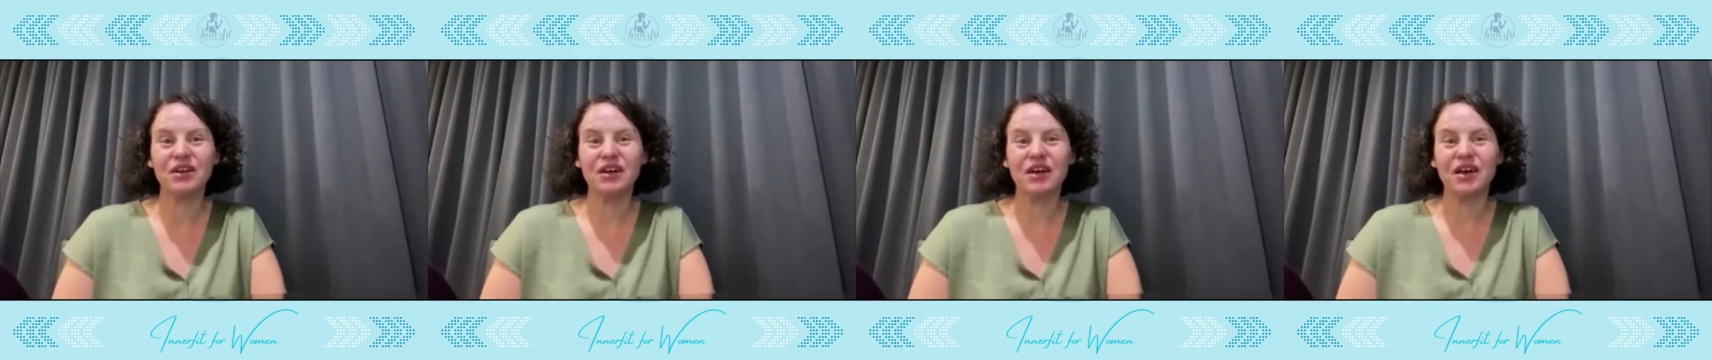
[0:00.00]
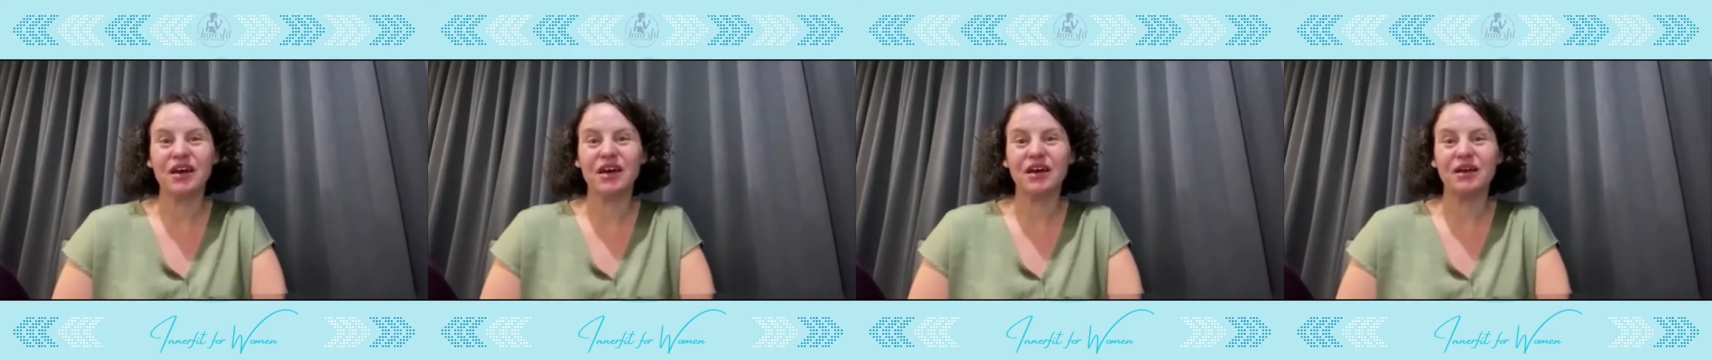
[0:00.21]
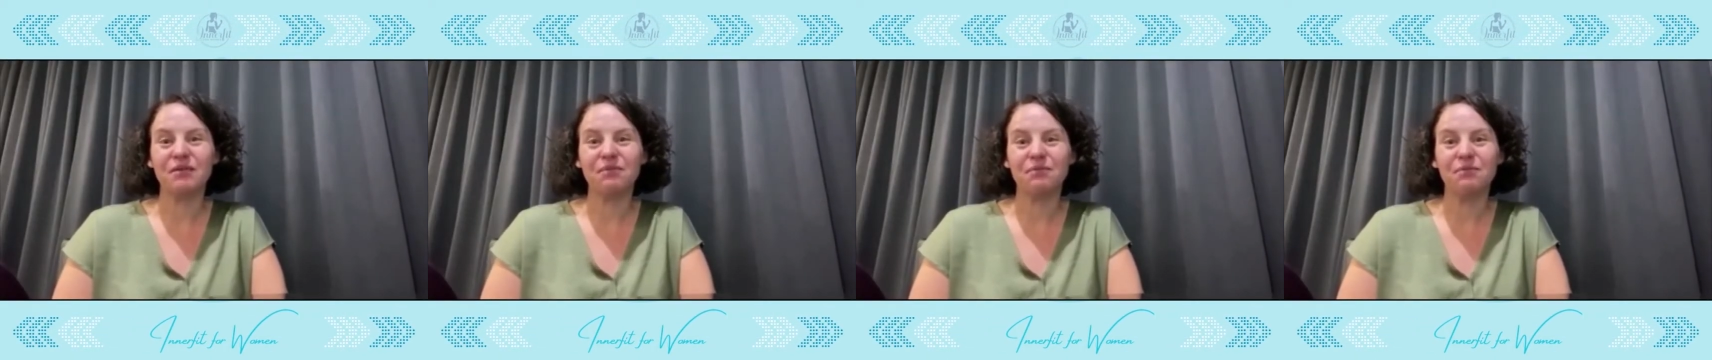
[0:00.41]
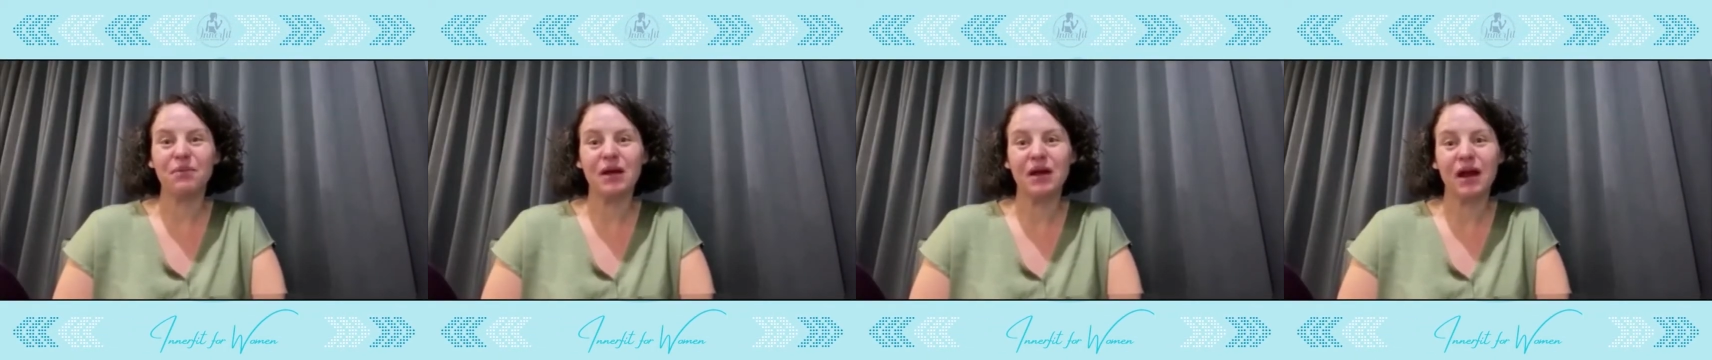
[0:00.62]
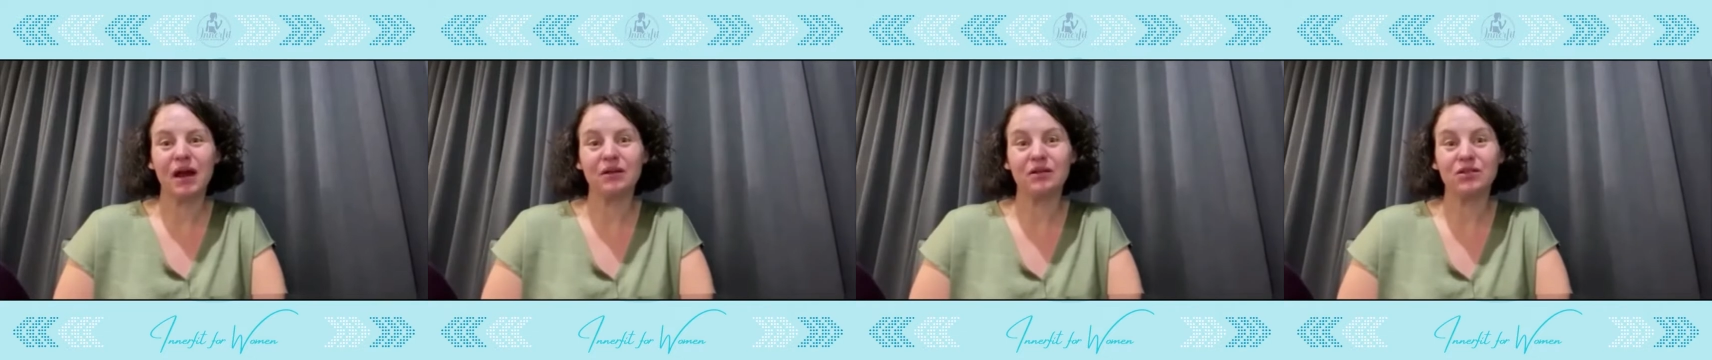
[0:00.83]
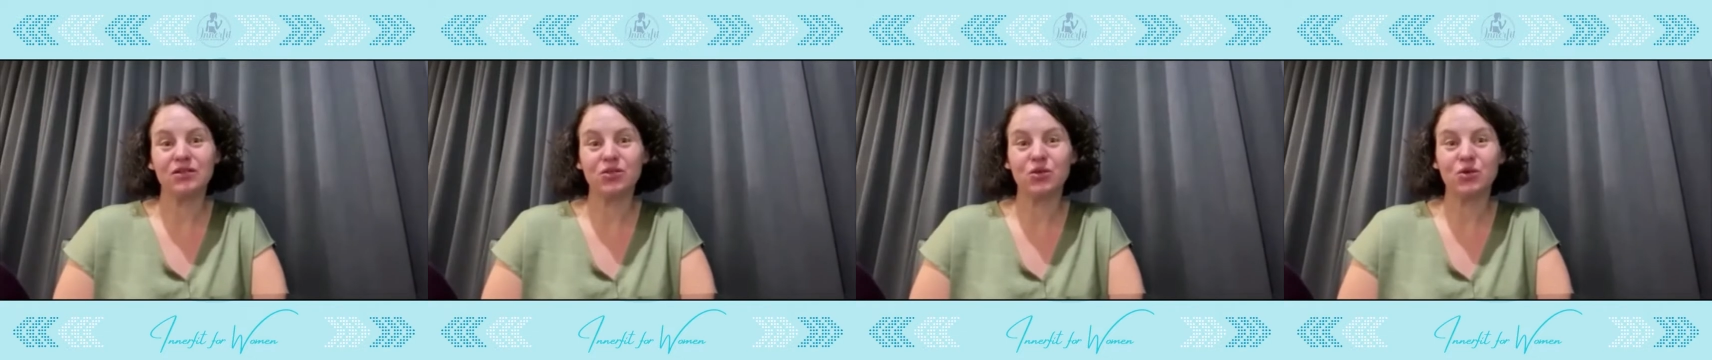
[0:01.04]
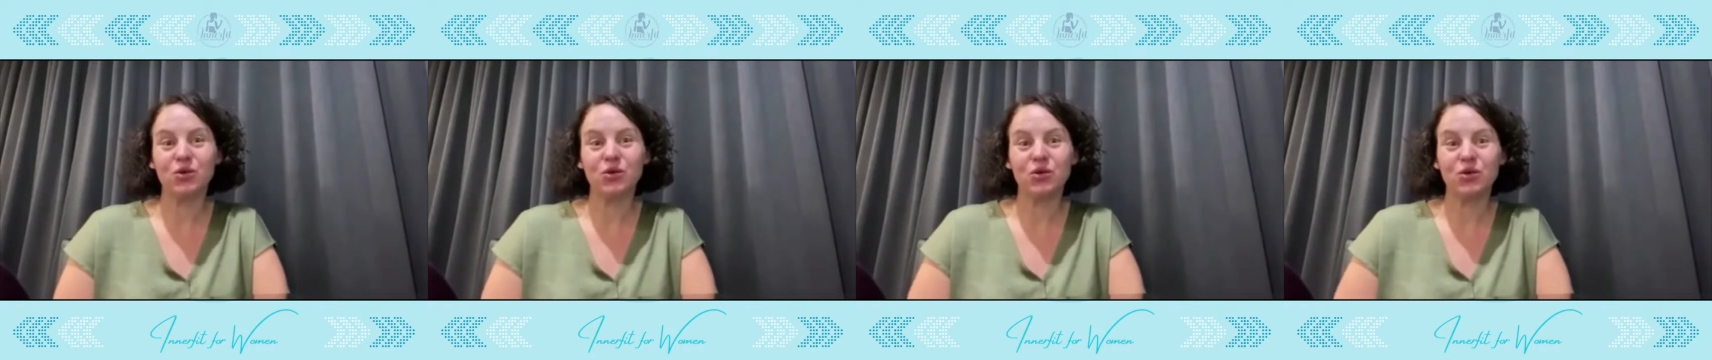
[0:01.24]
um, being able to
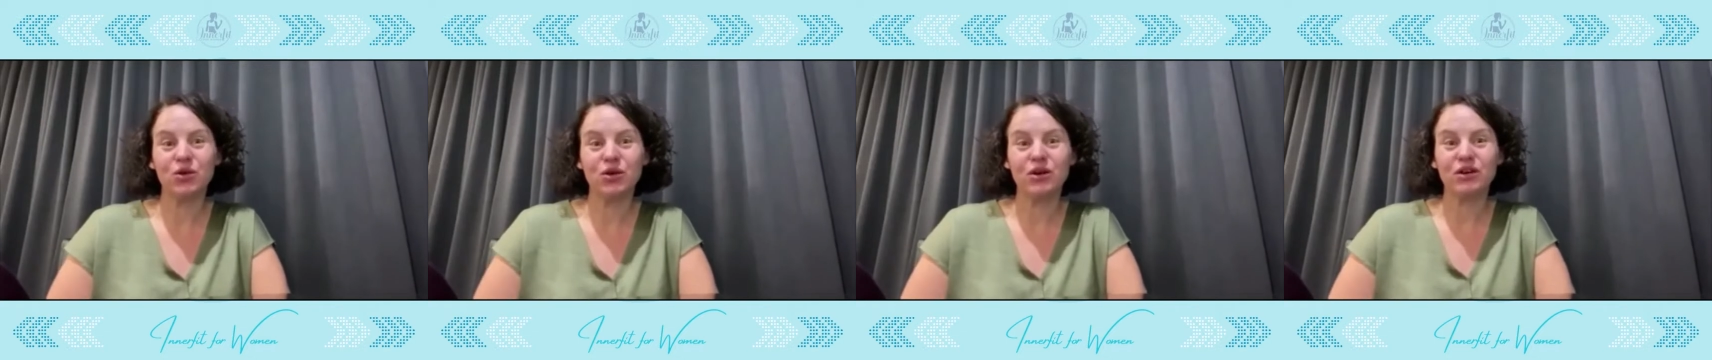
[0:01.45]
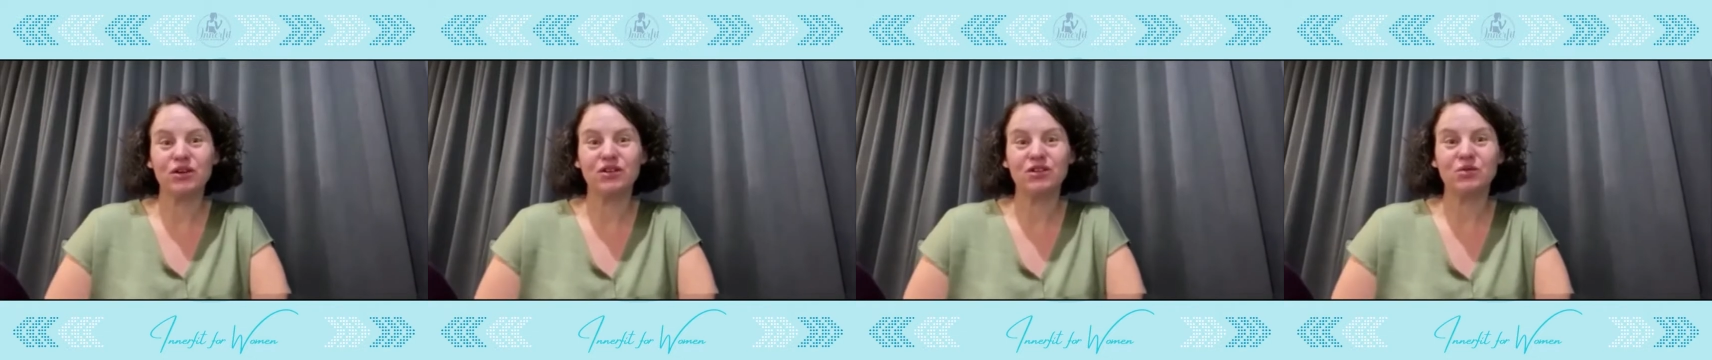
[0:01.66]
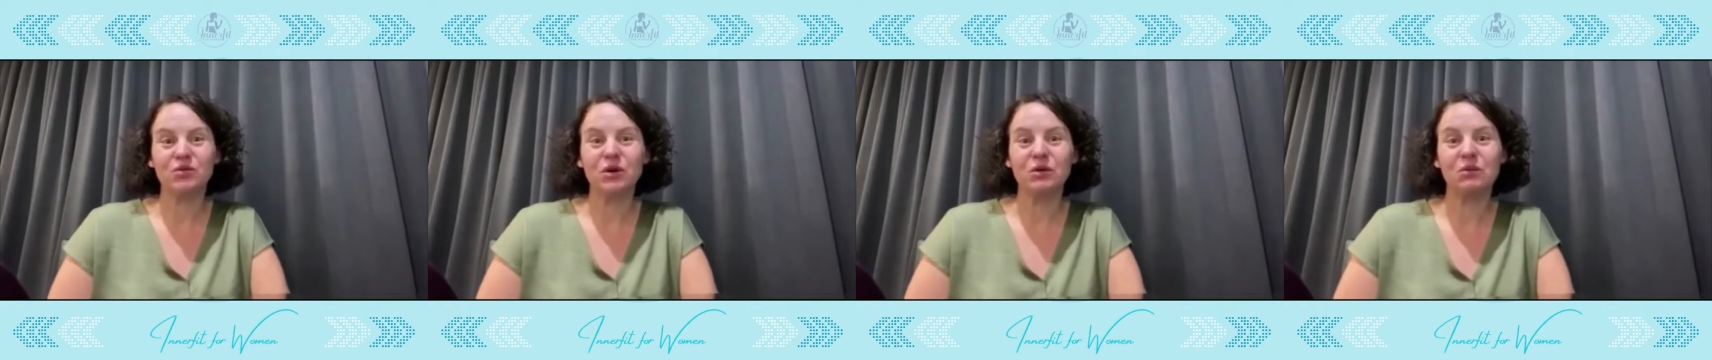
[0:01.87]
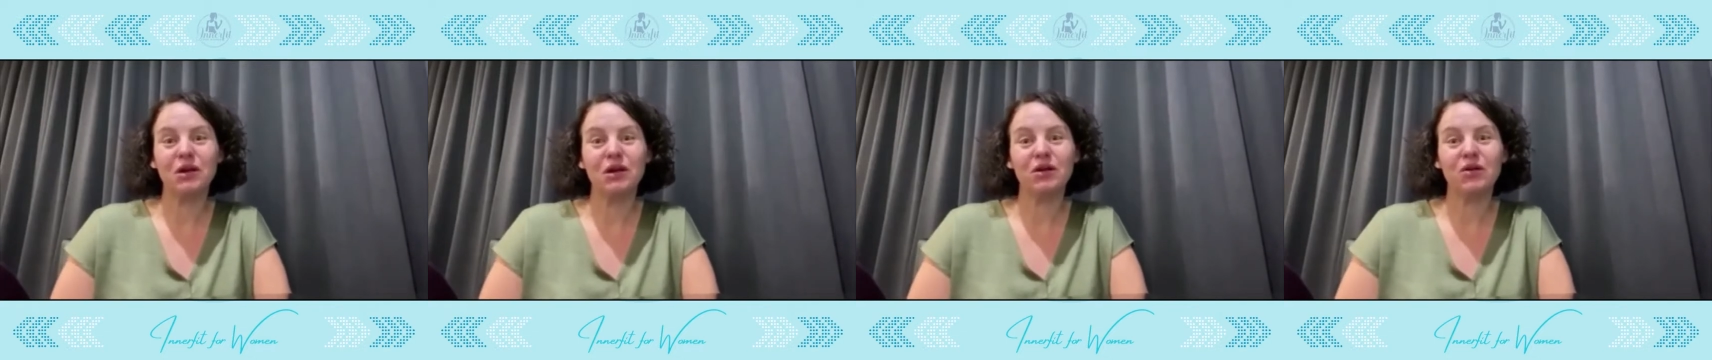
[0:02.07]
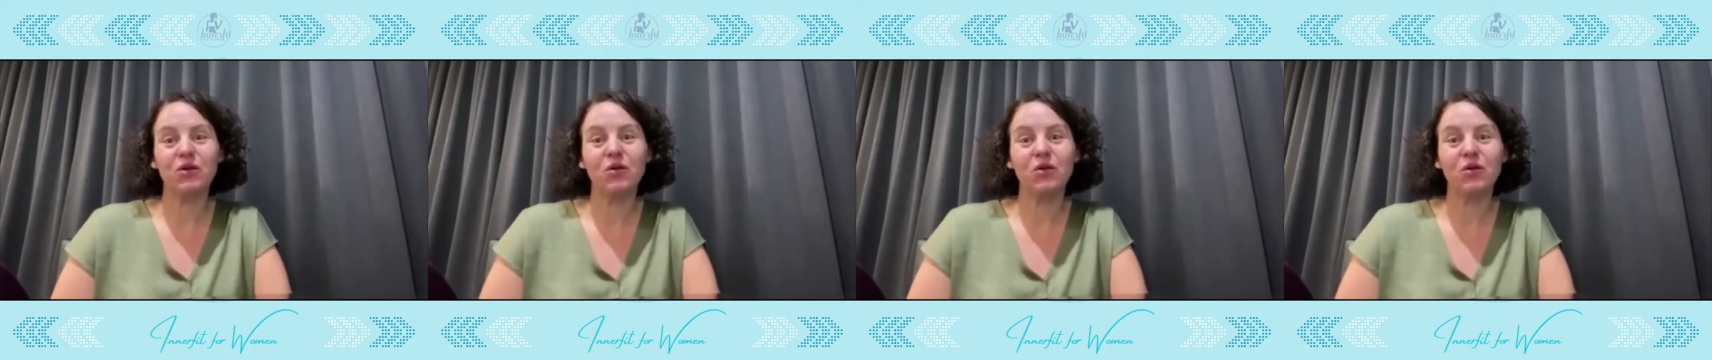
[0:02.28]
talk to women